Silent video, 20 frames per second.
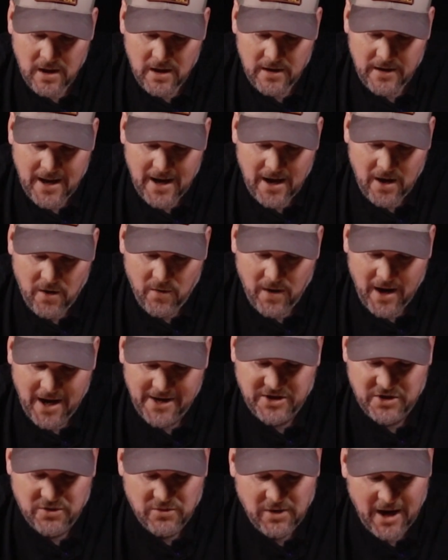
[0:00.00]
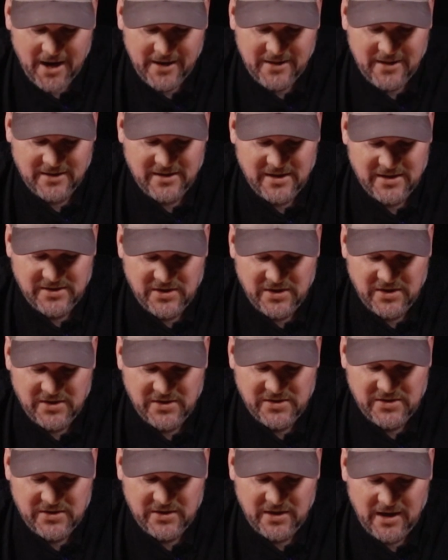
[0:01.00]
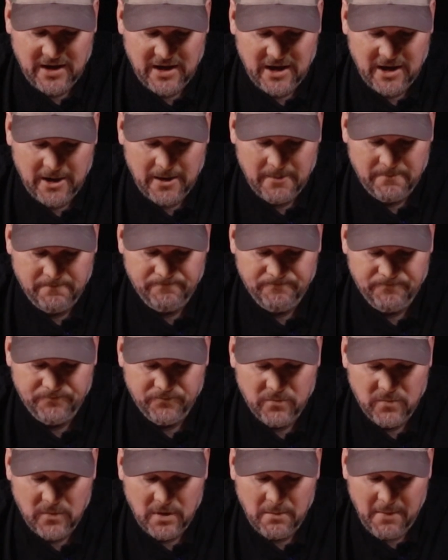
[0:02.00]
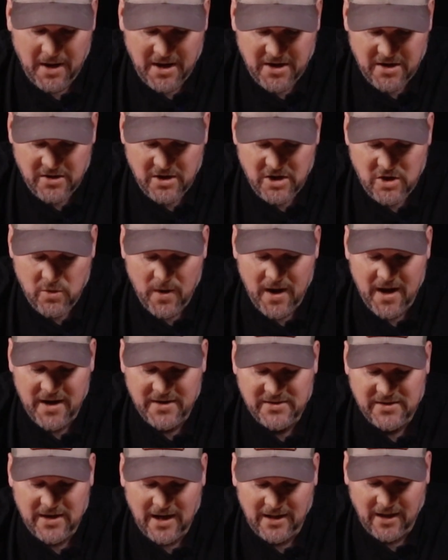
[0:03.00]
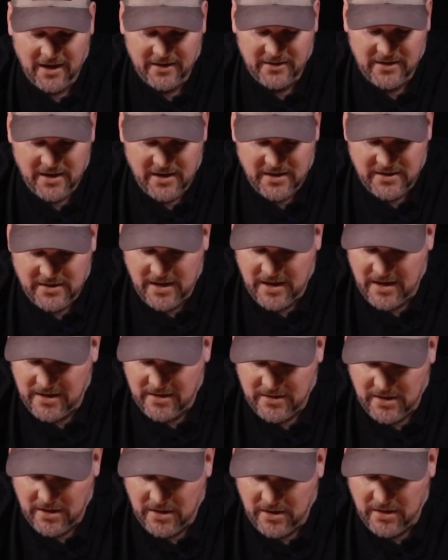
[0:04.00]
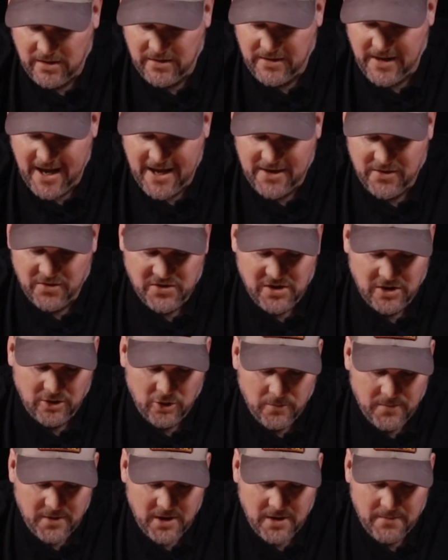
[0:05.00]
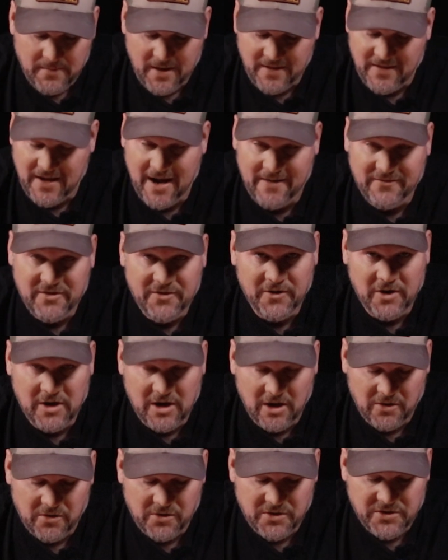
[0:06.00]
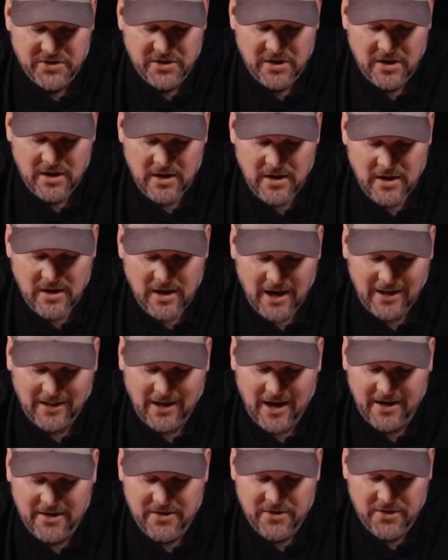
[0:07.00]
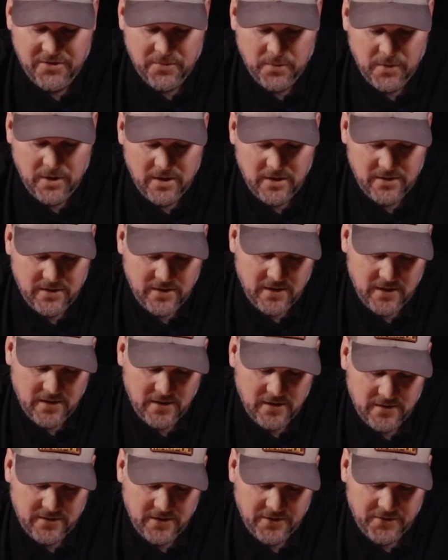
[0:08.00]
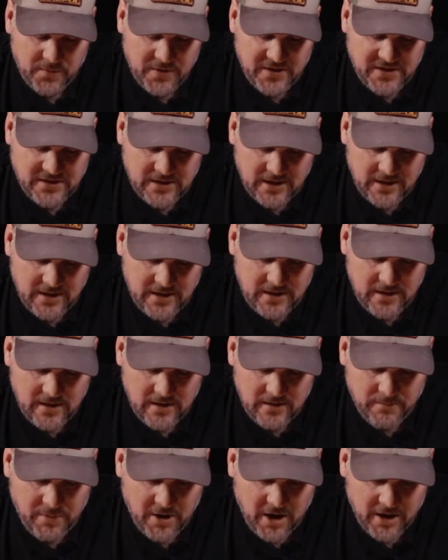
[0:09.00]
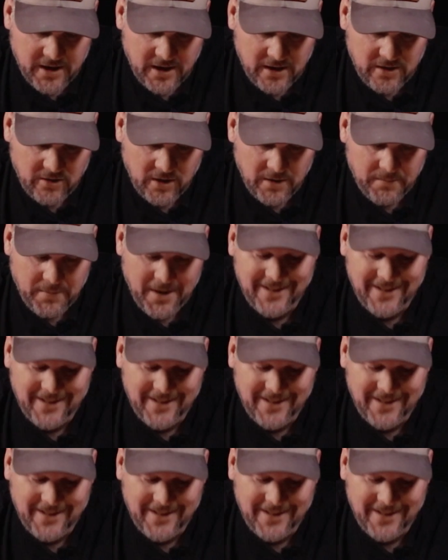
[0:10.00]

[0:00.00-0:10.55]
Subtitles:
Now, I do like that this is made in the U.S. I like that the handle's aluminum, and they have different colors. I like the three studded pocket clip.